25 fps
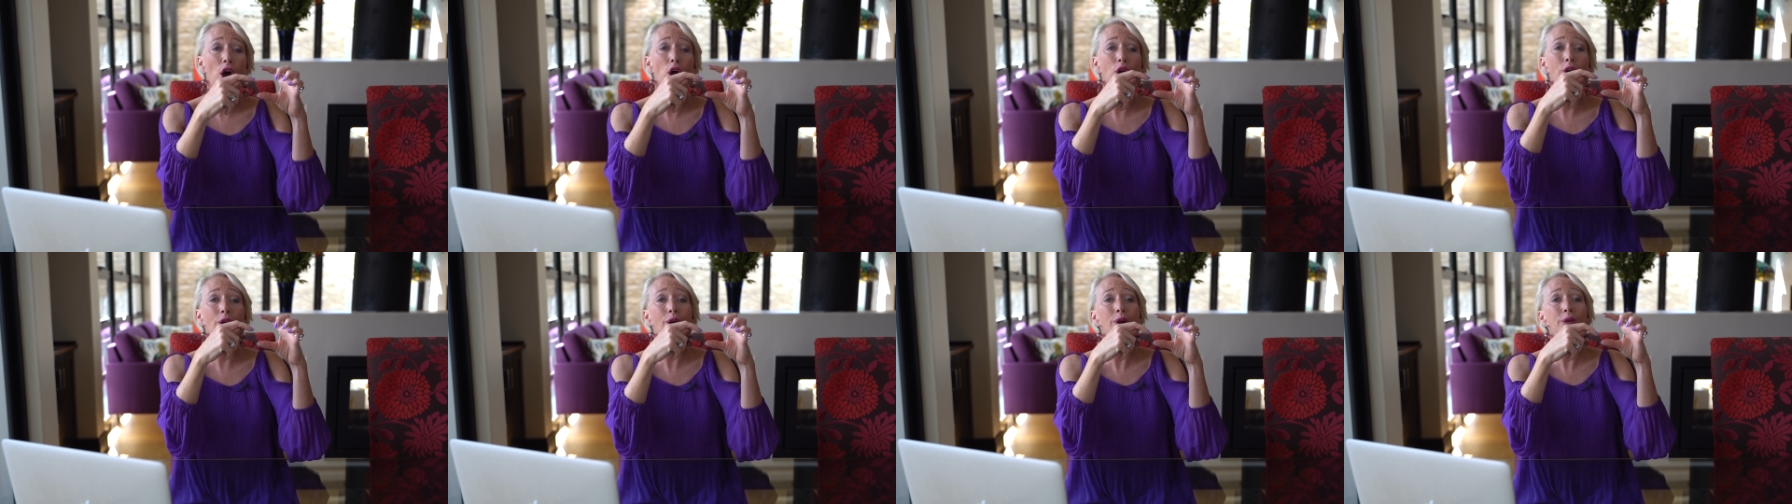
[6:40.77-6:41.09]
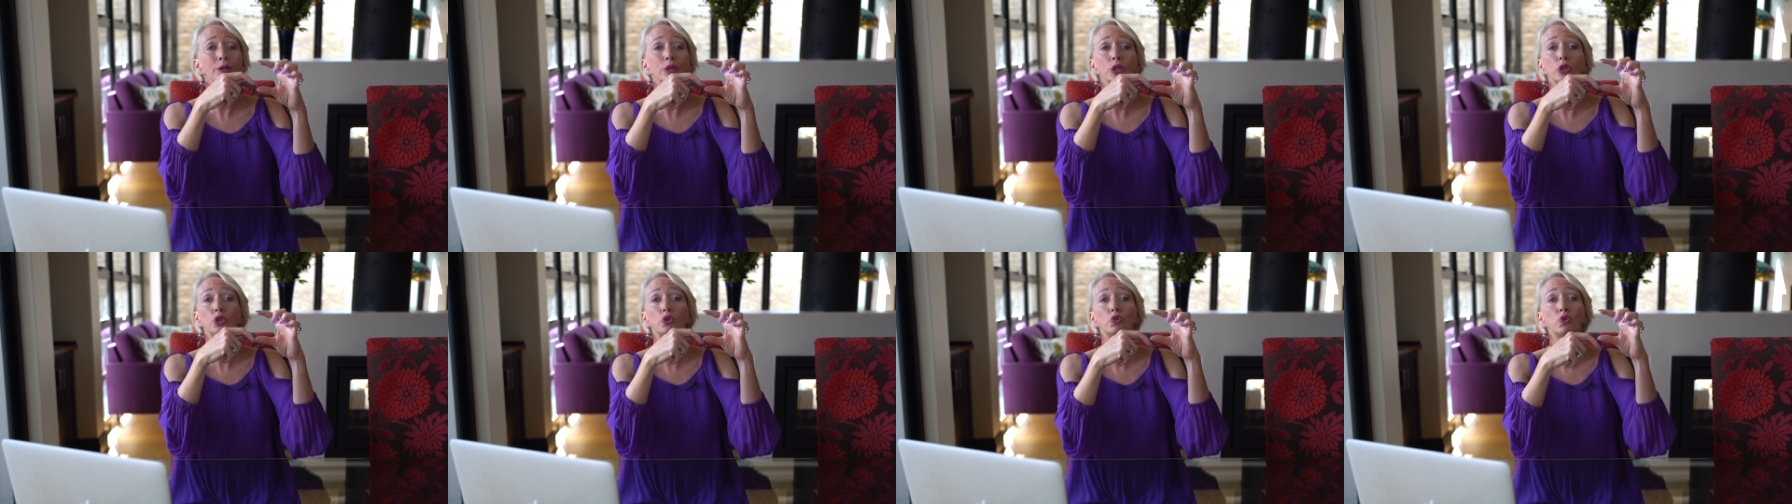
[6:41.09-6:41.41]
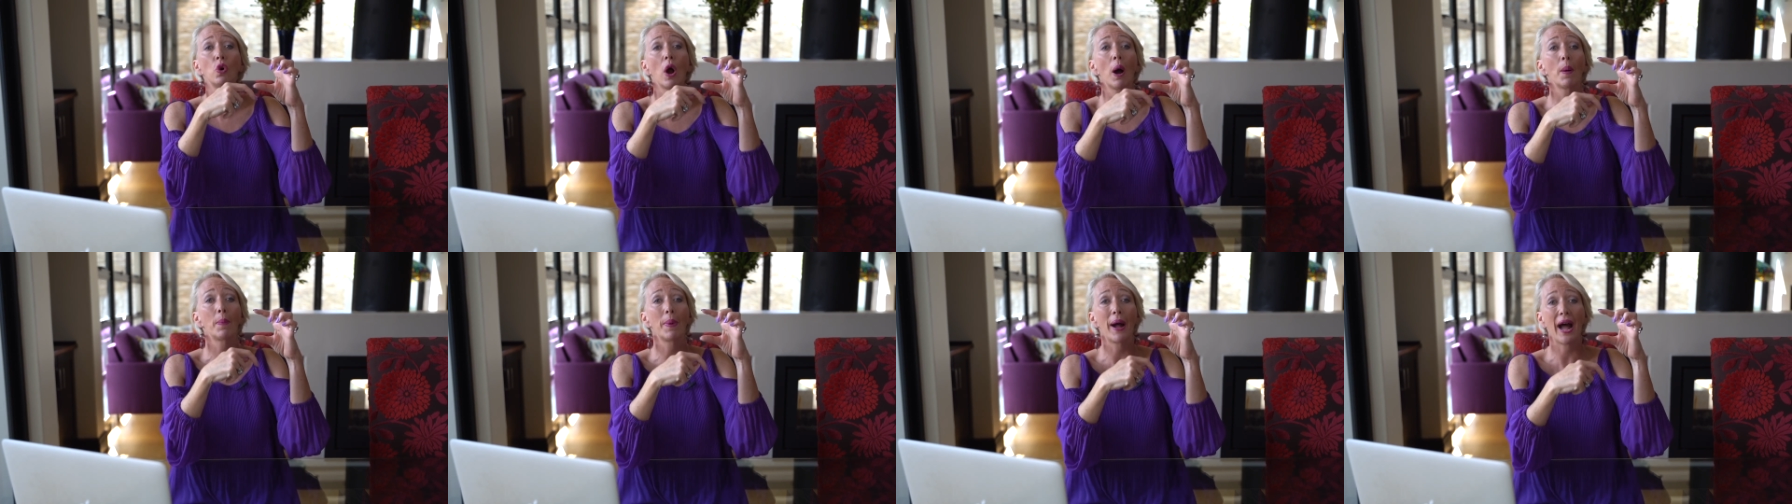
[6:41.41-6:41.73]
are going to
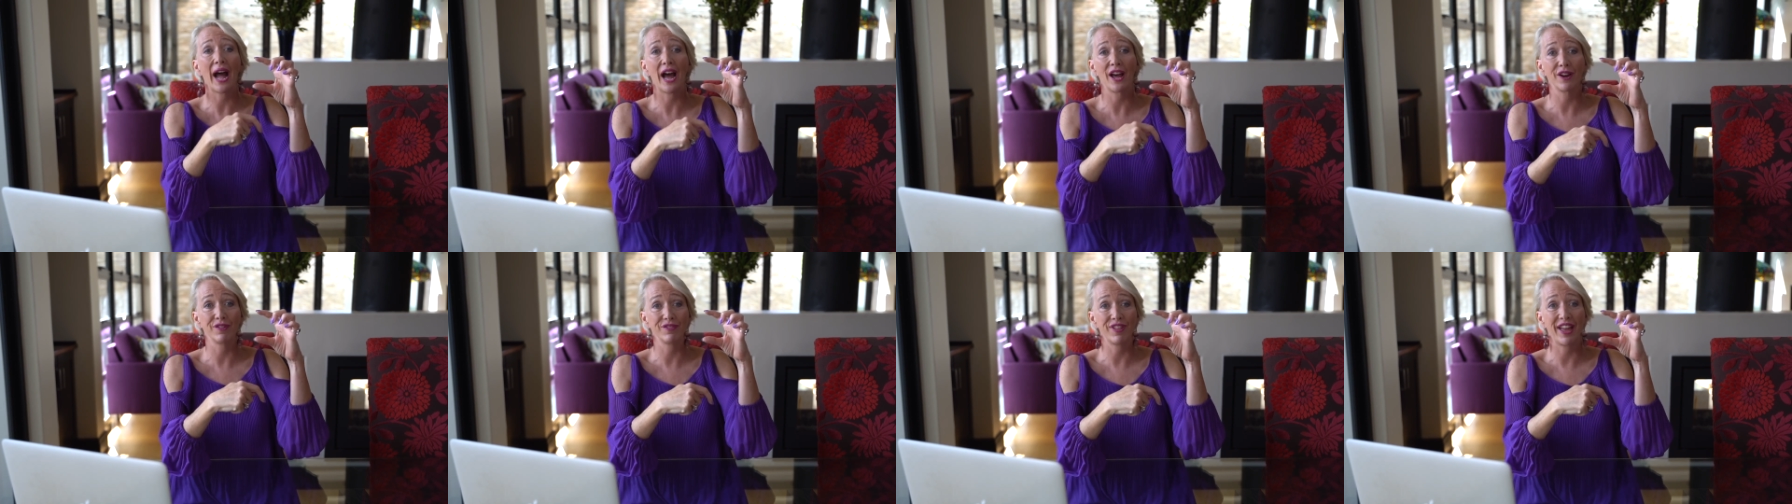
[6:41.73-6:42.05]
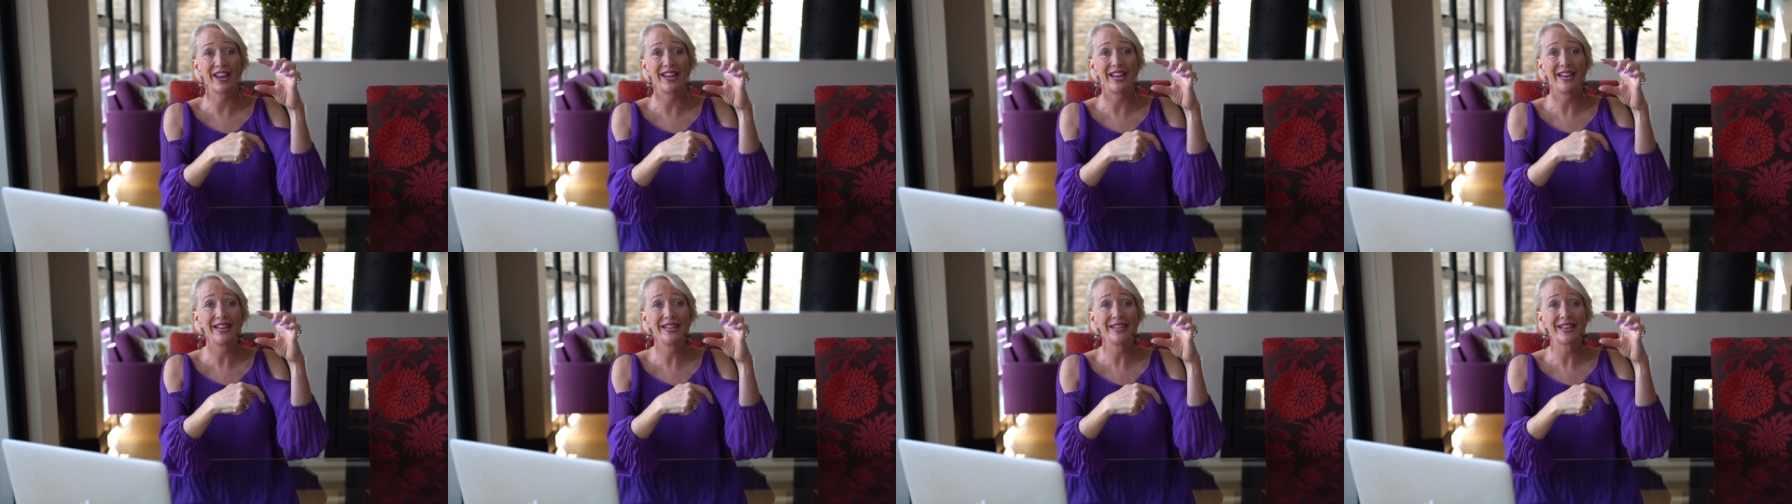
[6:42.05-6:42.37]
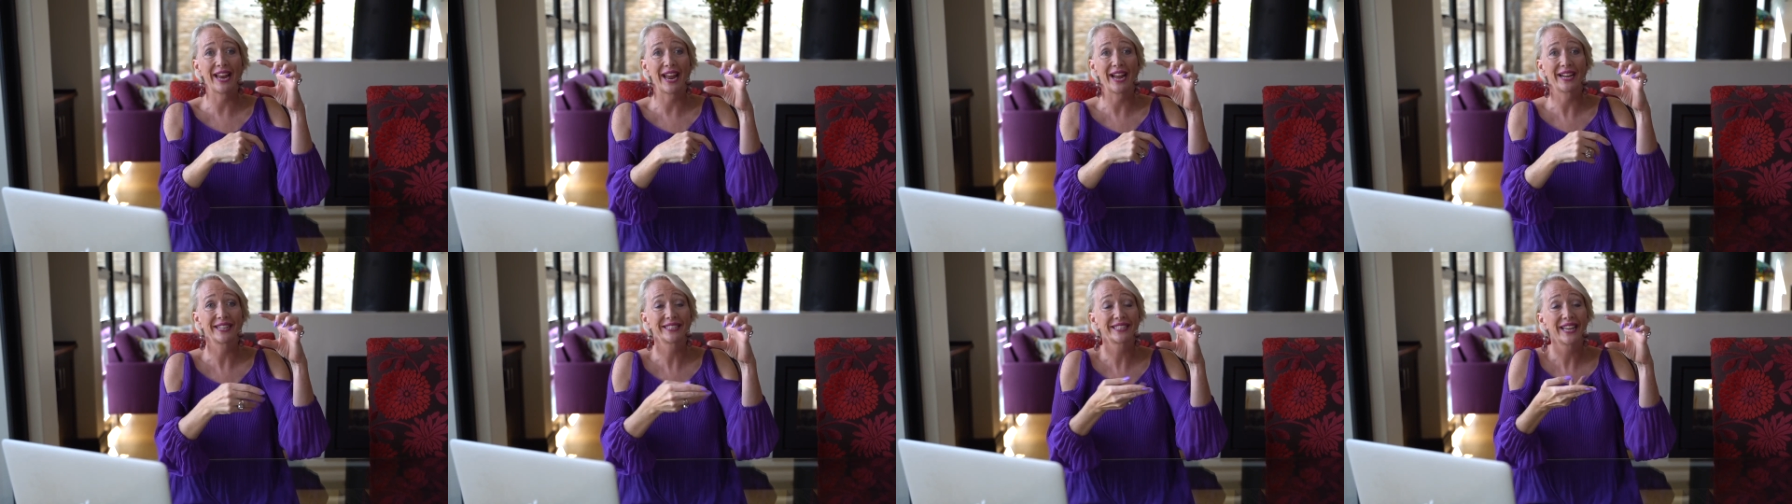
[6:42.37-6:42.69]
drop out of that
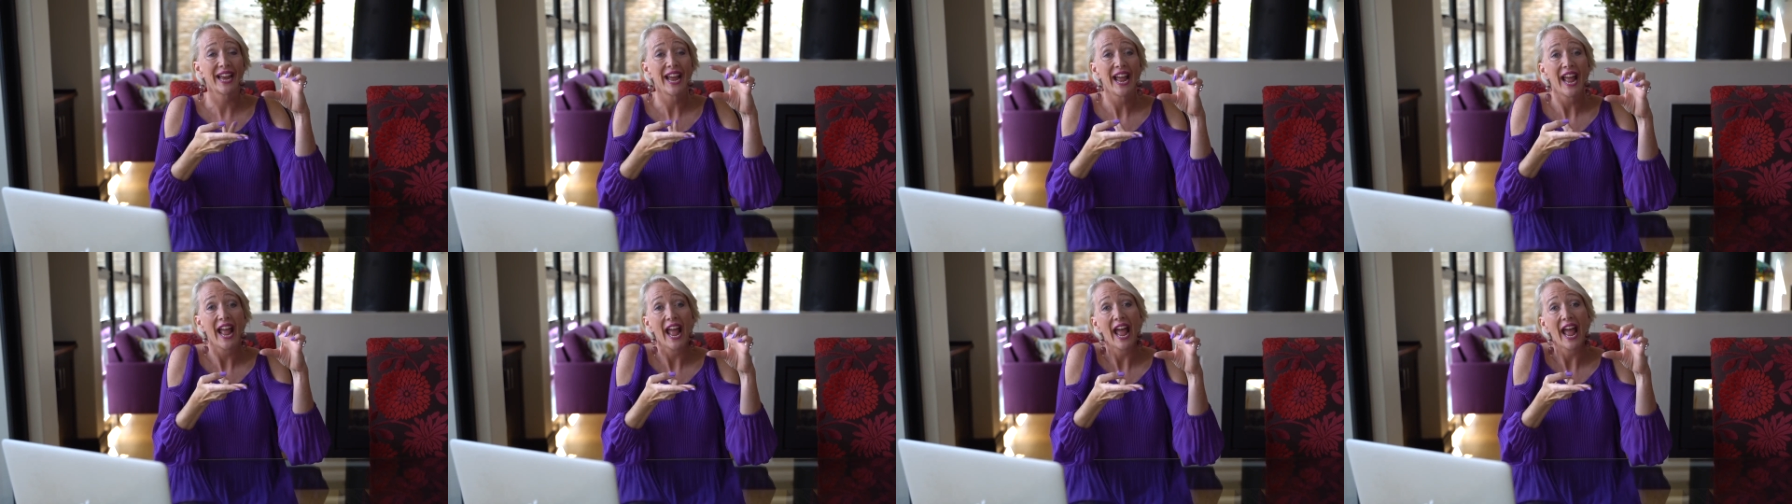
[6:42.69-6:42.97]
index,